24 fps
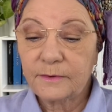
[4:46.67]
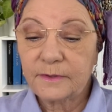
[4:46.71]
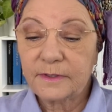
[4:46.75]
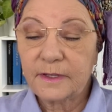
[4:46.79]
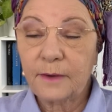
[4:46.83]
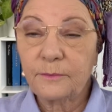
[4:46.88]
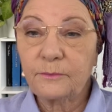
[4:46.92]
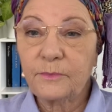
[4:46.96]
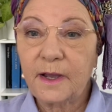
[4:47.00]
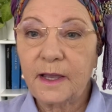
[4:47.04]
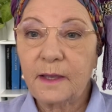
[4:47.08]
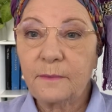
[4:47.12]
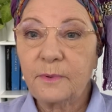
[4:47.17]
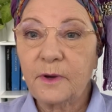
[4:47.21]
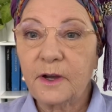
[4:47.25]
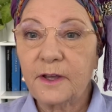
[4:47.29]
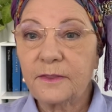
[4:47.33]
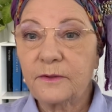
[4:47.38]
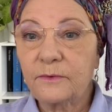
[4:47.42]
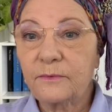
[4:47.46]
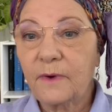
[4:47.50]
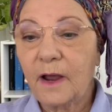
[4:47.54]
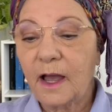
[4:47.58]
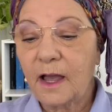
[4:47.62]
whereby
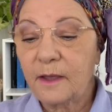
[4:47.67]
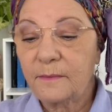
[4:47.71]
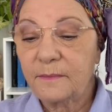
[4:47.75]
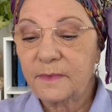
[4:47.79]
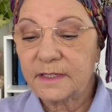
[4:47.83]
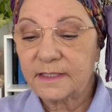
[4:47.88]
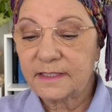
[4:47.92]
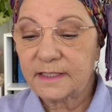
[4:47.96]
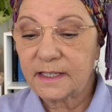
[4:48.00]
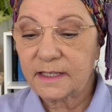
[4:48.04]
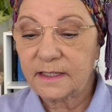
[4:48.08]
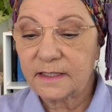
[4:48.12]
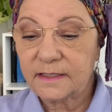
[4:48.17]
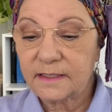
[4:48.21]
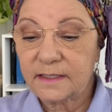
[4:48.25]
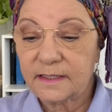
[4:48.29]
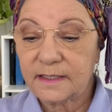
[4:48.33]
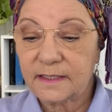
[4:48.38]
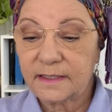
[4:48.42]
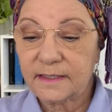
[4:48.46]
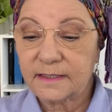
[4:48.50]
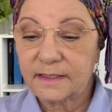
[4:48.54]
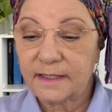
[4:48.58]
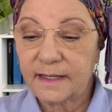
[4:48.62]
the Romans had
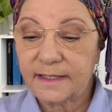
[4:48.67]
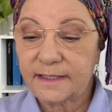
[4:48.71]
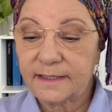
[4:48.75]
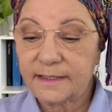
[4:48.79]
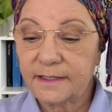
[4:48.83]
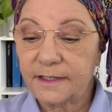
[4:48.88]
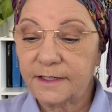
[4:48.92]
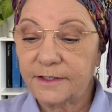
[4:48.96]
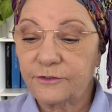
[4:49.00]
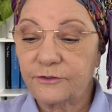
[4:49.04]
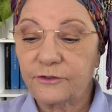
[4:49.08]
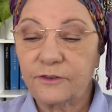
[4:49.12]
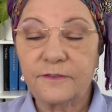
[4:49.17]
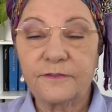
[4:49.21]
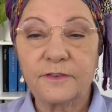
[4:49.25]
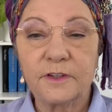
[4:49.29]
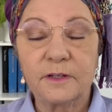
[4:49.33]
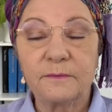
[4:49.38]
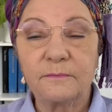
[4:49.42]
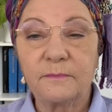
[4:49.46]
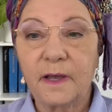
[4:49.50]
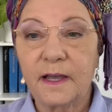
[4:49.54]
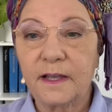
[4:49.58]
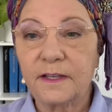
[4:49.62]
successfully
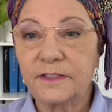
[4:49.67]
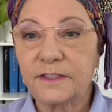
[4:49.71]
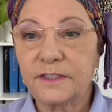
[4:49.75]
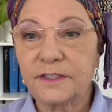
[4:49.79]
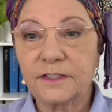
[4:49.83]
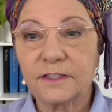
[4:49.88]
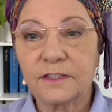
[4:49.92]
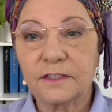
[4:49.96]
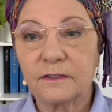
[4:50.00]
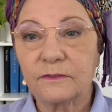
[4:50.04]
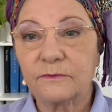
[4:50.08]
driven most